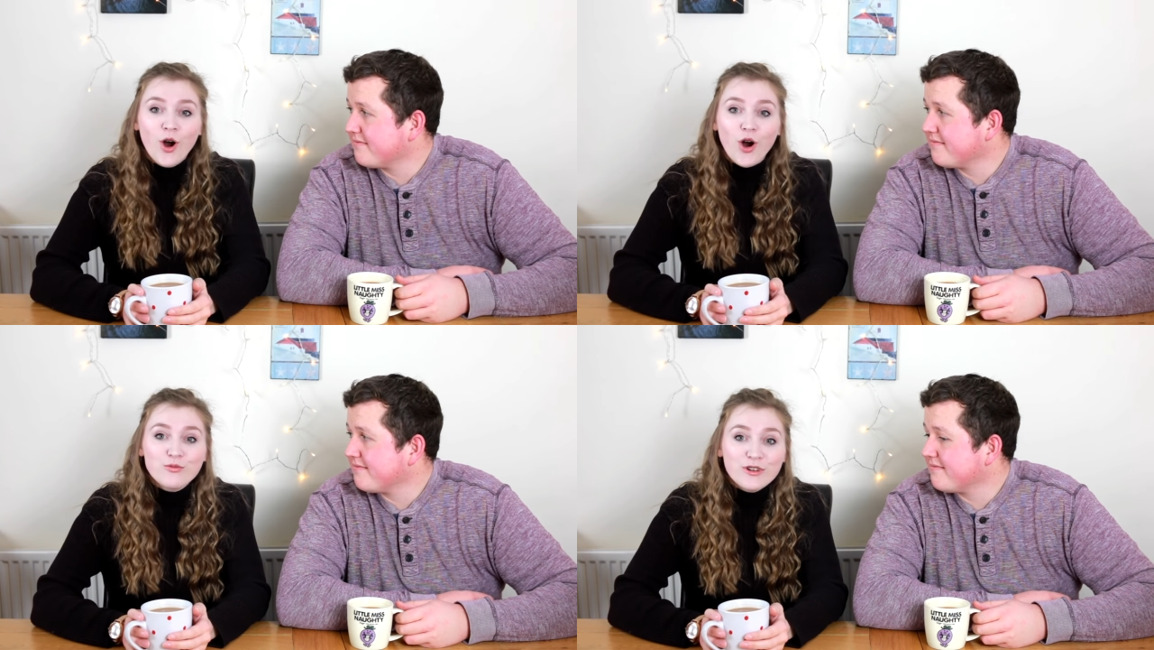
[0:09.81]

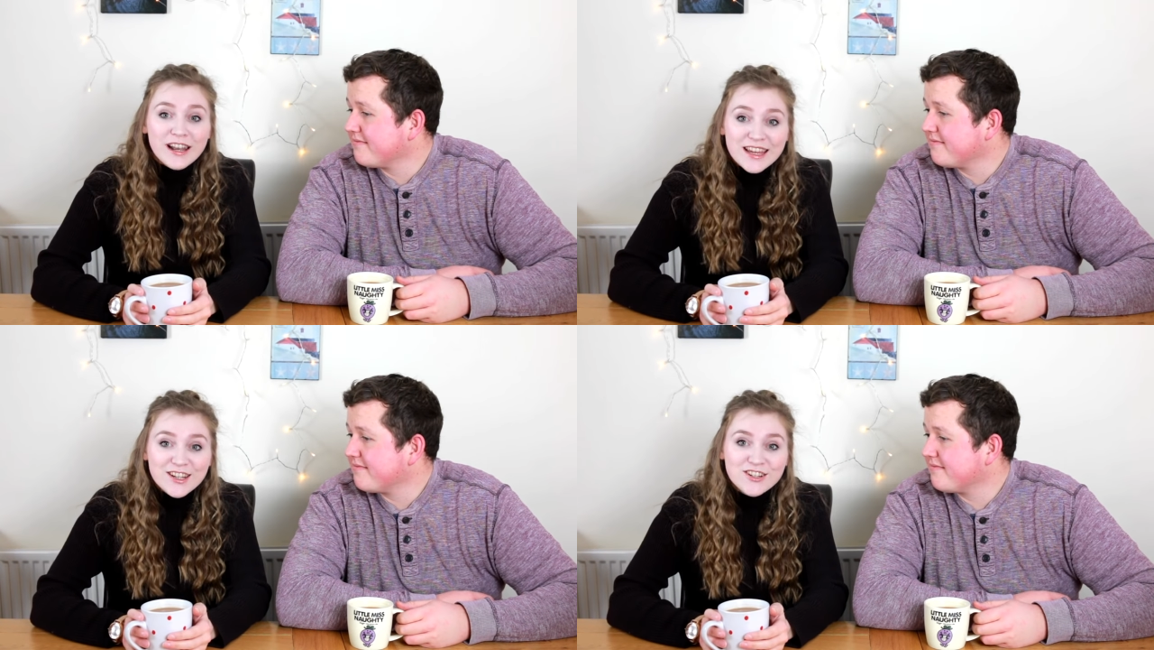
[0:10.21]
Speaker 1: on
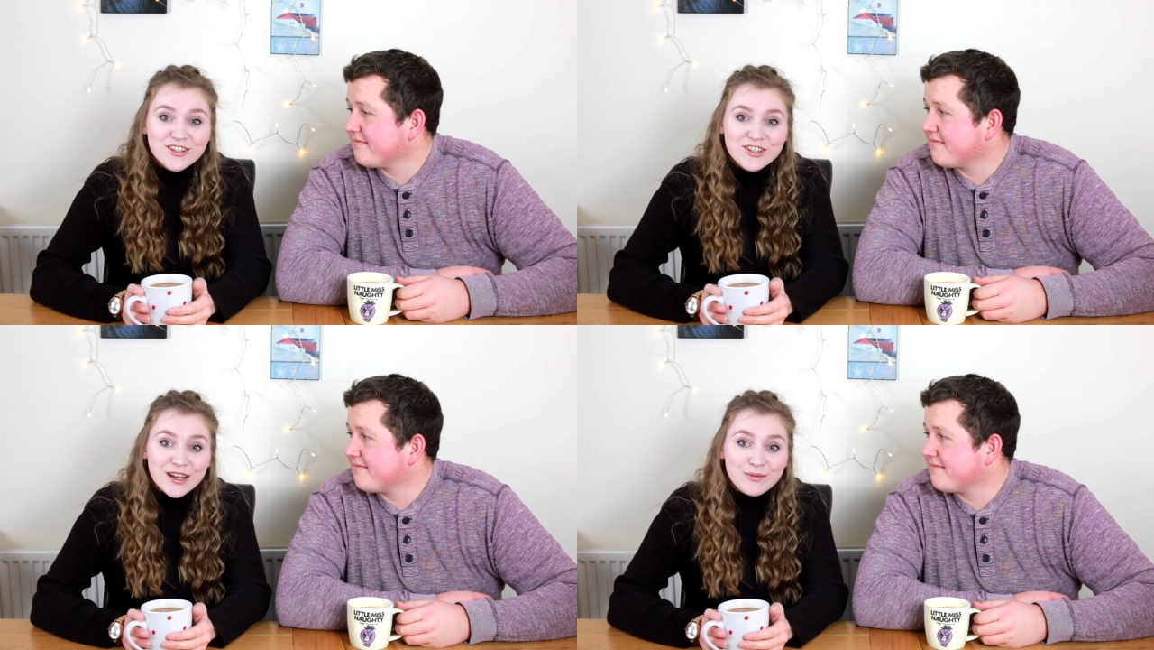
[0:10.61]

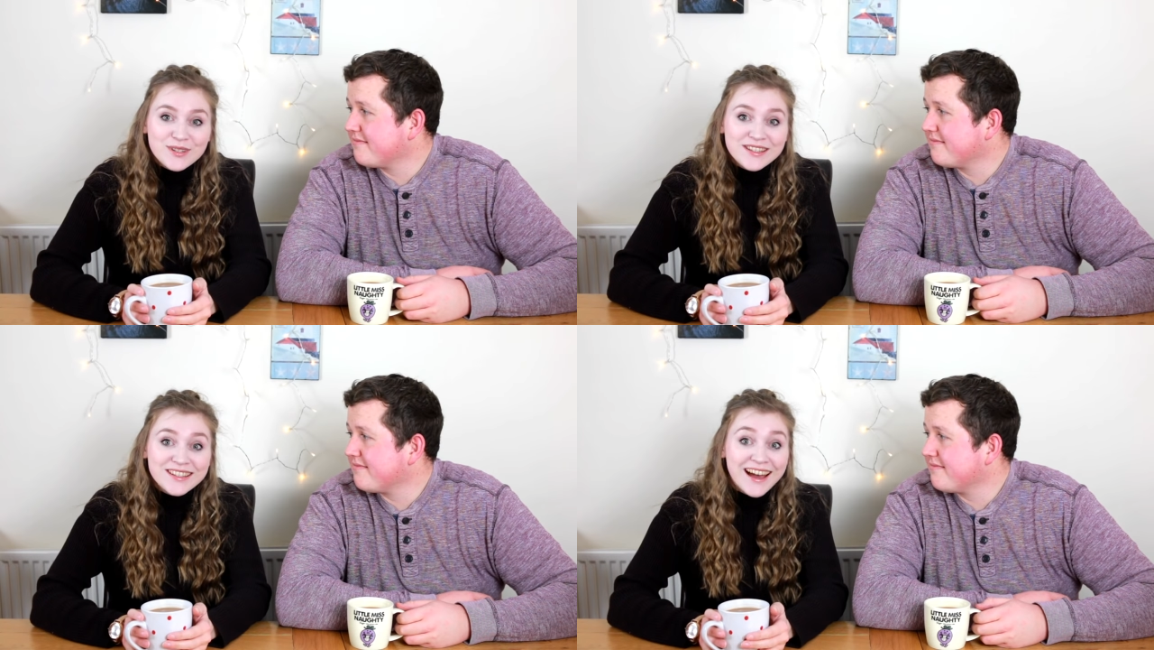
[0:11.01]

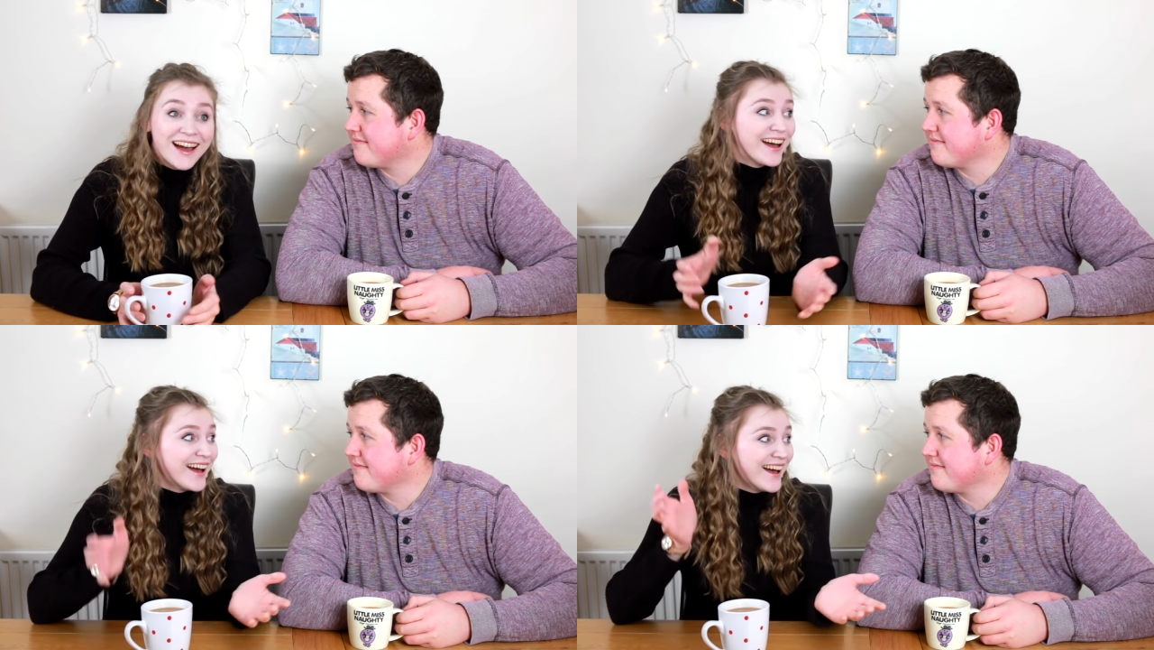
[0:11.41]
relationships.
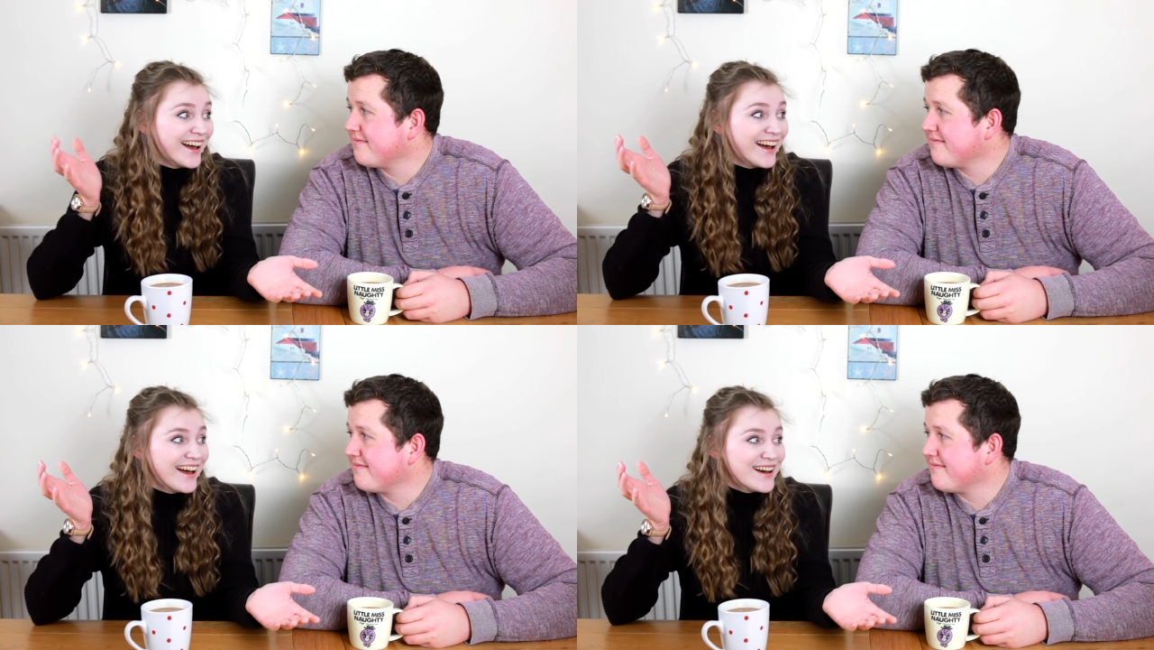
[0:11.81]

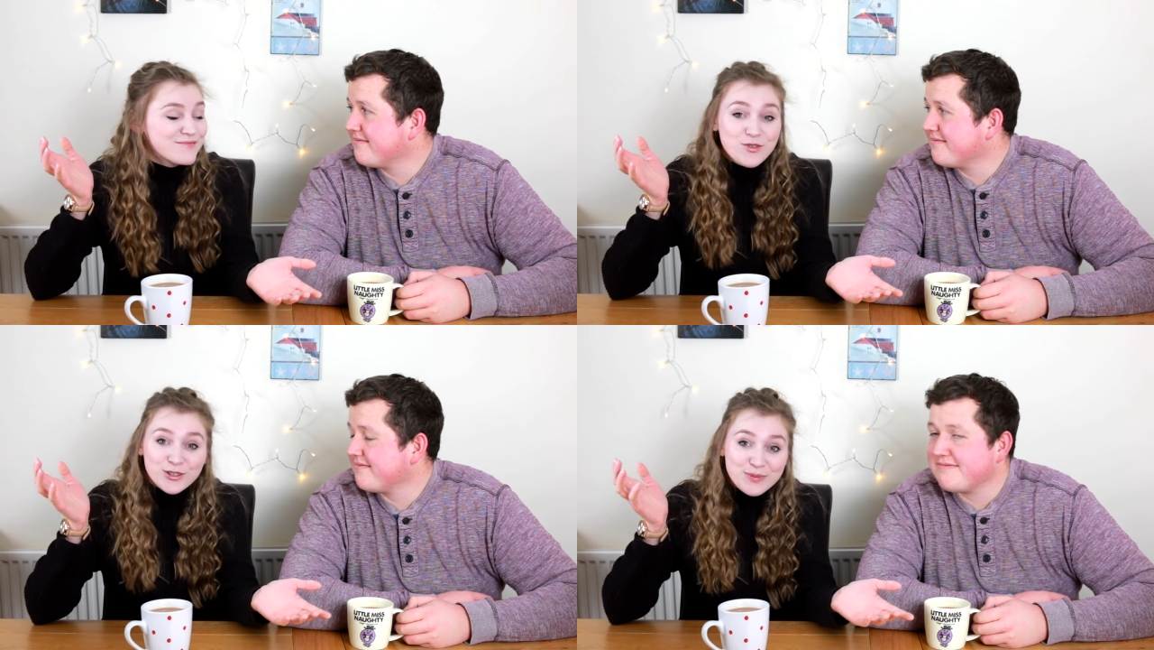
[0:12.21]

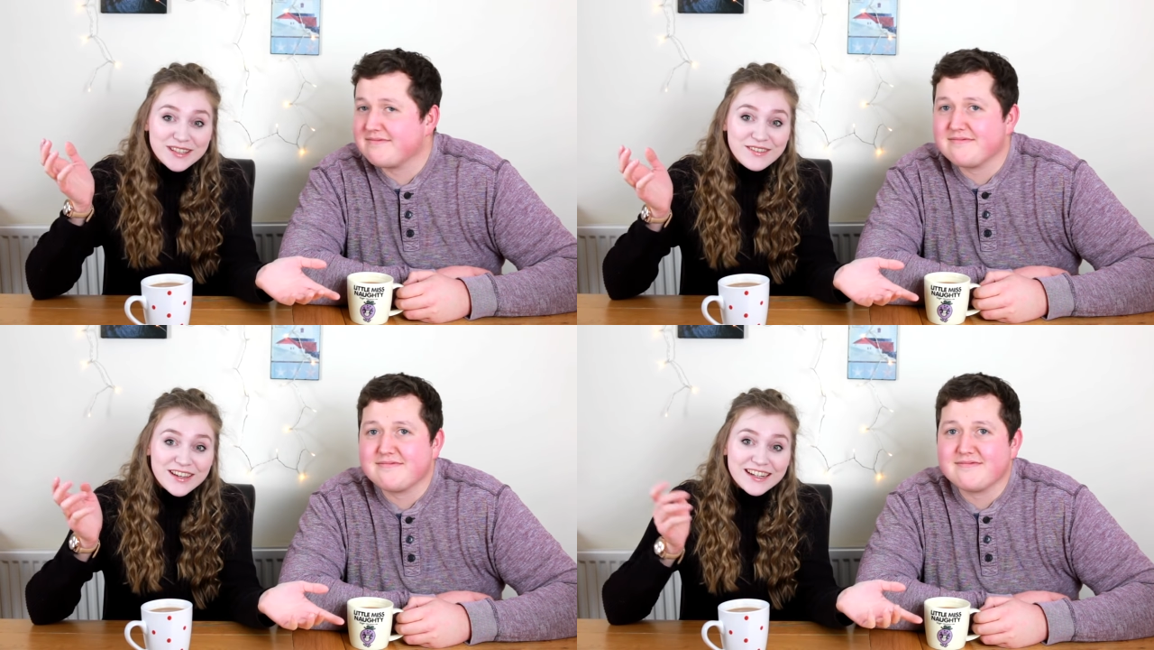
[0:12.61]
More
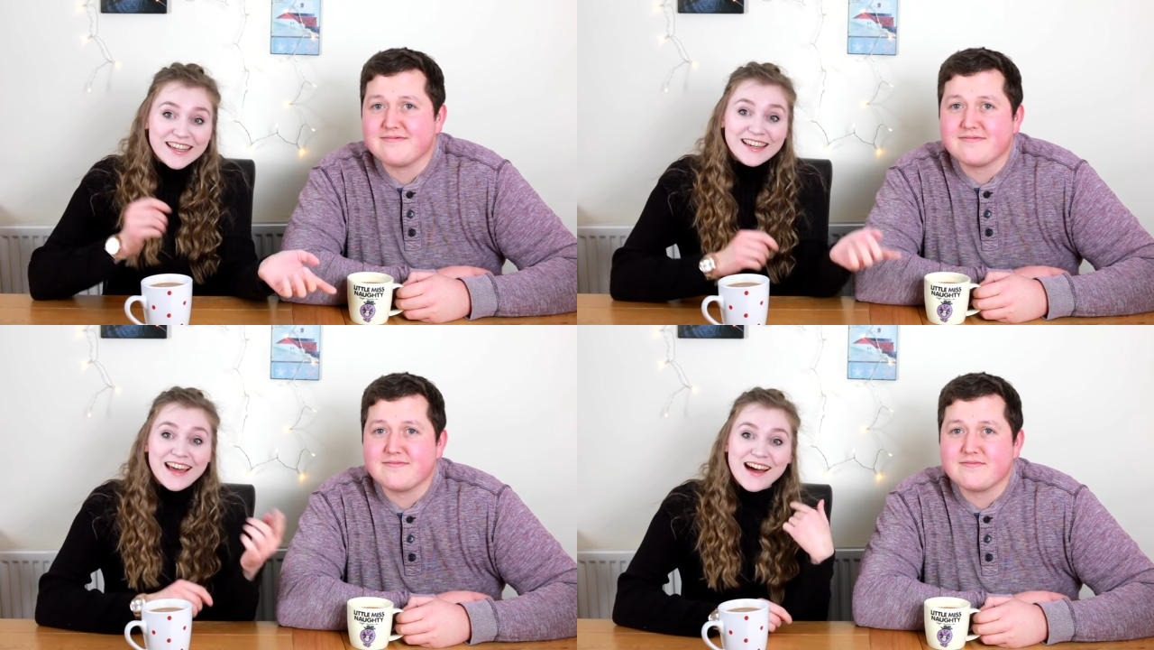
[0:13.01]

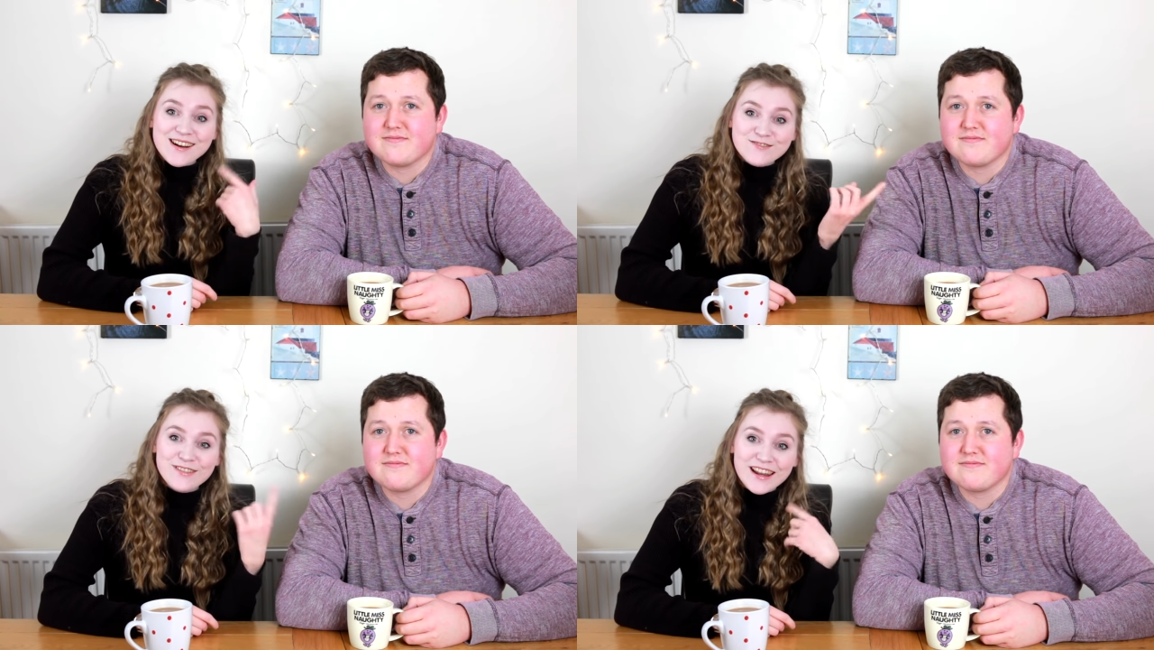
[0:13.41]
specifically, our